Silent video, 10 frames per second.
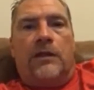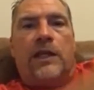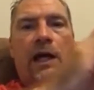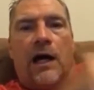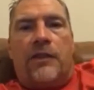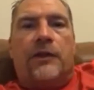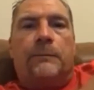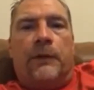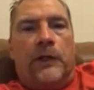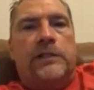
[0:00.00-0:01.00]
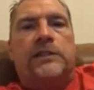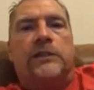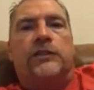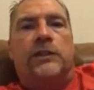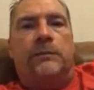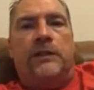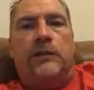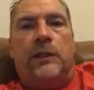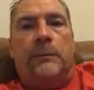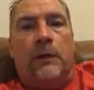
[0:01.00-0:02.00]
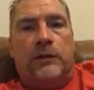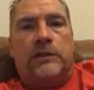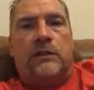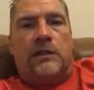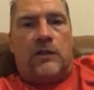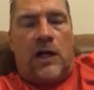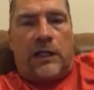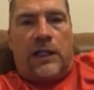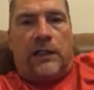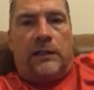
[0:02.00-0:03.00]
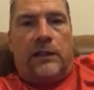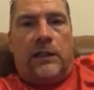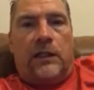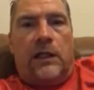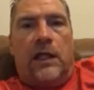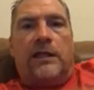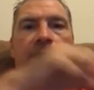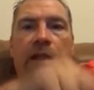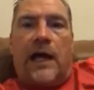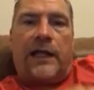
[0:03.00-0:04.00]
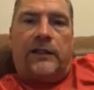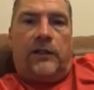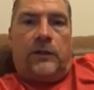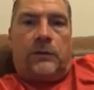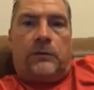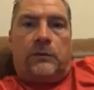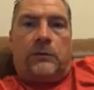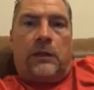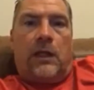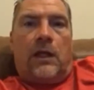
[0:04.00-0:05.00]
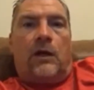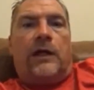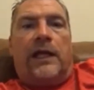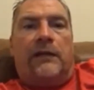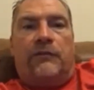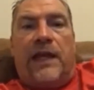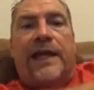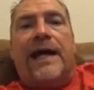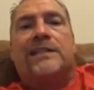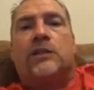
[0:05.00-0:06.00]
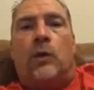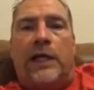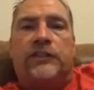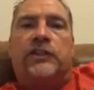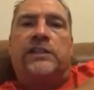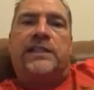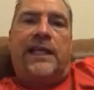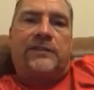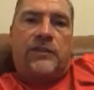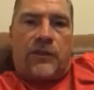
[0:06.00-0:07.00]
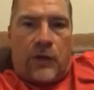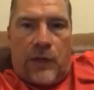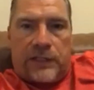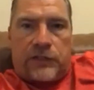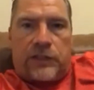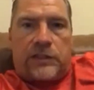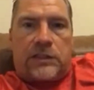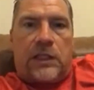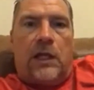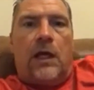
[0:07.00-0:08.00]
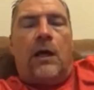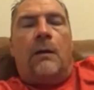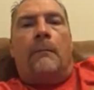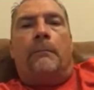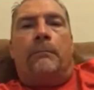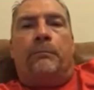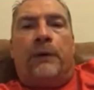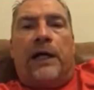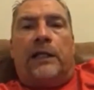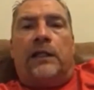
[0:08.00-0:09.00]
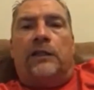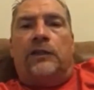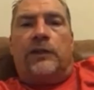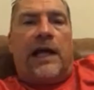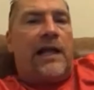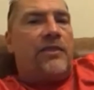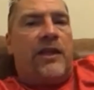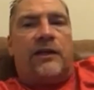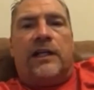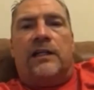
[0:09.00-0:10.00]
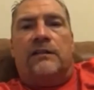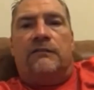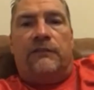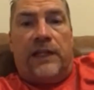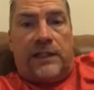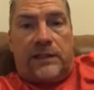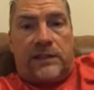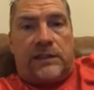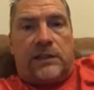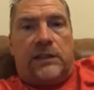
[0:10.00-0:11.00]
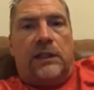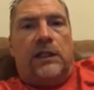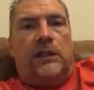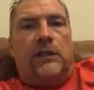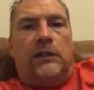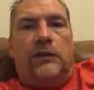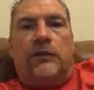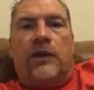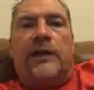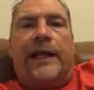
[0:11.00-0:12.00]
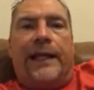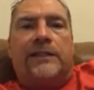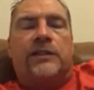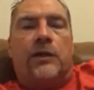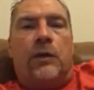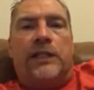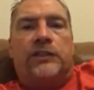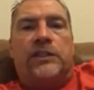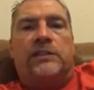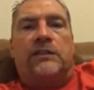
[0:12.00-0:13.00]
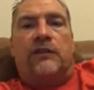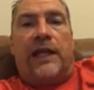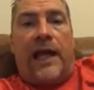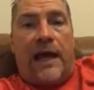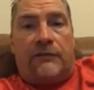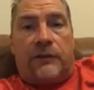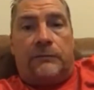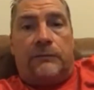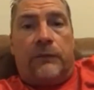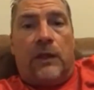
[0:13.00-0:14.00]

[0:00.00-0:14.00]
the other person should be doing most of the talking, not you. Okay, if they ask questions, answer the questions. But you're not there to convince. You're there to answer questions if they have them.